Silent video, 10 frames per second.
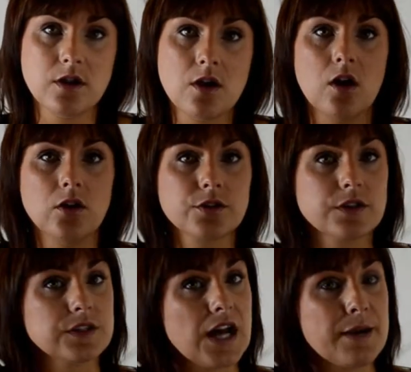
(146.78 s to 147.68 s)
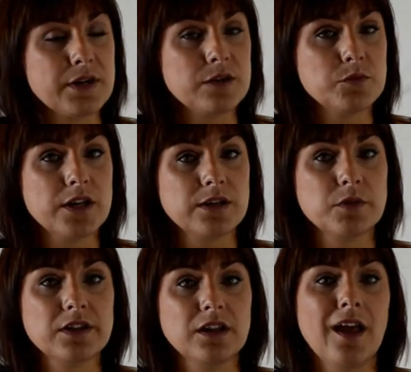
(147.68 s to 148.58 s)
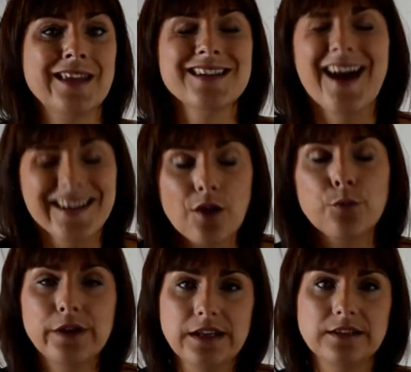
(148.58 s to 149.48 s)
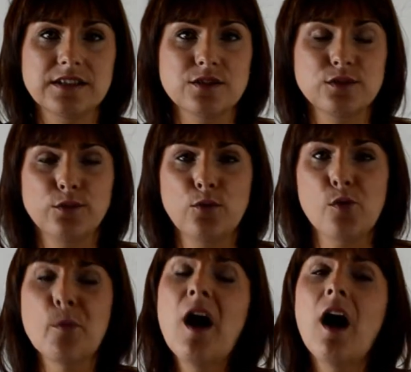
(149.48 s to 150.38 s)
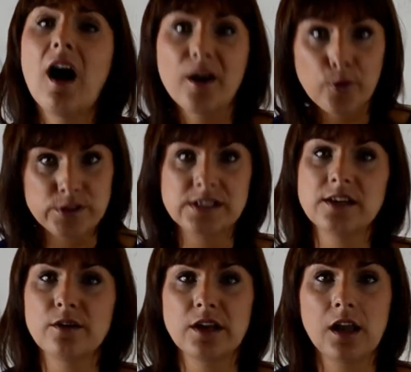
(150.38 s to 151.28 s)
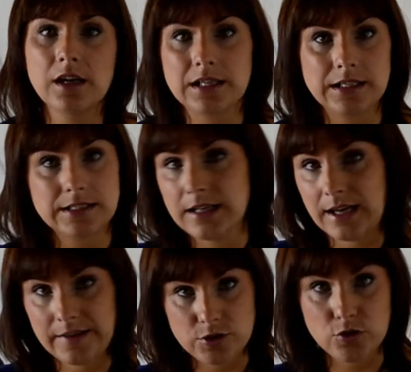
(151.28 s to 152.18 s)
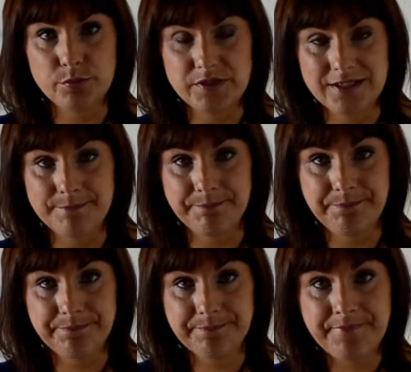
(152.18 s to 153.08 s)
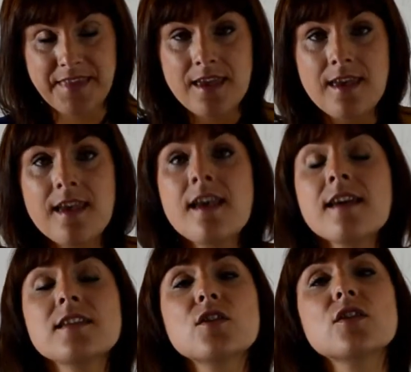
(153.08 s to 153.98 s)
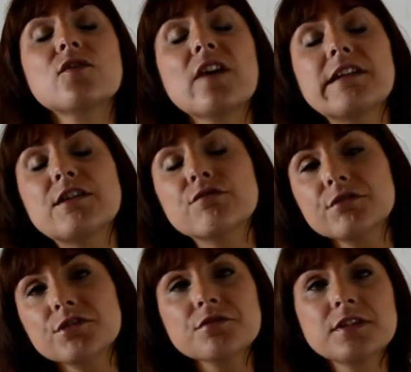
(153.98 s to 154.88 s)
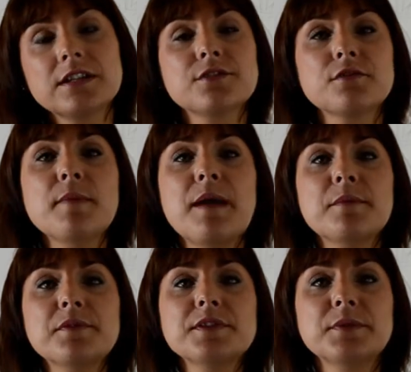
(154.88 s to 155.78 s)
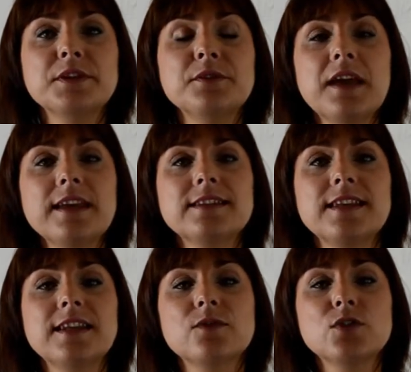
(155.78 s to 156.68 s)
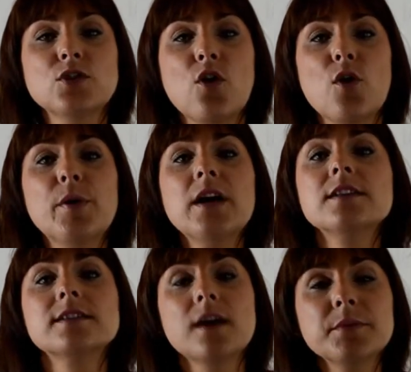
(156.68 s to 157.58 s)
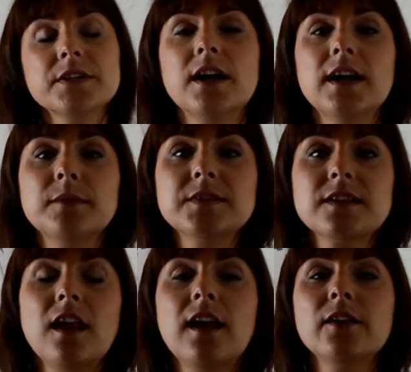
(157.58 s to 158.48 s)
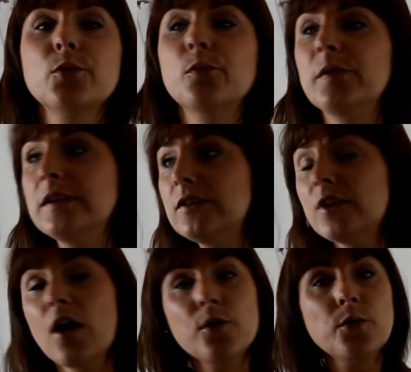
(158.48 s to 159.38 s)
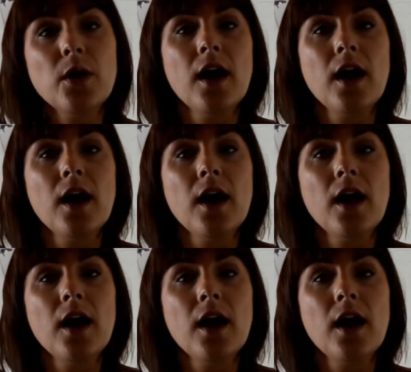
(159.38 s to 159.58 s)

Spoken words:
A lot of the time when I'm working with clients, I don't need to use a form. I already know they like it and the job's done. The other very crucial thing to remember is when you get to the end of a job, sometimes clients will be so